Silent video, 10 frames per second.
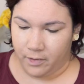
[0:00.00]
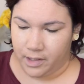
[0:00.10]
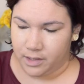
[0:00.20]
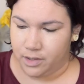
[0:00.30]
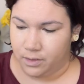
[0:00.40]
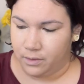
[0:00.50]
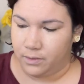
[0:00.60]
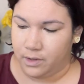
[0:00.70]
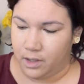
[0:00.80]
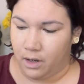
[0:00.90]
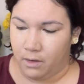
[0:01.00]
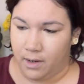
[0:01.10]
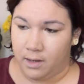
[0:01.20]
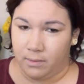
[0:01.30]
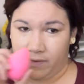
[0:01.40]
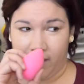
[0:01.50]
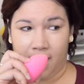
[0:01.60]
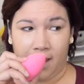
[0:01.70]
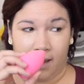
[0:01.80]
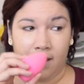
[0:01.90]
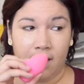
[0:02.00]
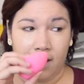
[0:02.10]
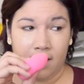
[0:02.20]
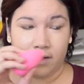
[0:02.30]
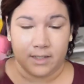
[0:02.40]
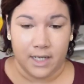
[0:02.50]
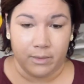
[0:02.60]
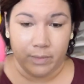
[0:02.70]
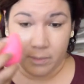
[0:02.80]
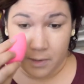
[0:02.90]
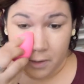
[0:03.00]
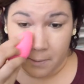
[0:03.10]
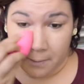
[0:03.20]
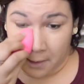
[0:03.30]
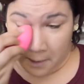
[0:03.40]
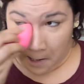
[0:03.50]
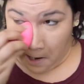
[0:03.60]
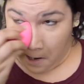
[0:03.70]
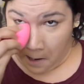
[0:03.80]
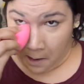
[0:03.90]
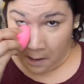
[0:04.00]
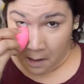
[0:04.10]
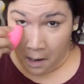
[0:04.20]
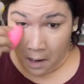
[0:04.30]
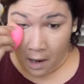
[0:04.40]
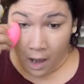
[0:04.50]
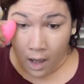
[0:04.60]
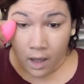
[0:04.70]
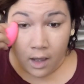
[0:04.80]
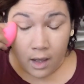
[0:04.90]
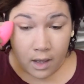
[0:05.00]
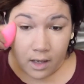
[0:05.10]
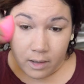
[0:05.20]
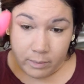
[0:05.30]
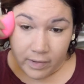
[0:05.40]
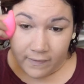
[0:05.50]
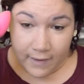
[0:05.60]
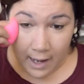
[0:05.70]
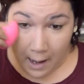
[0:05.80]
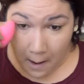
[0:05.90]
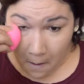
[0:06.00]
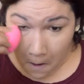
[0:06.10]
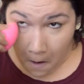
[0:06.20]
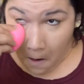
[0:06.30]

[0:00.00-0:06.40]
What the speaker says: going to go in with a damp beauty blender and blend that out.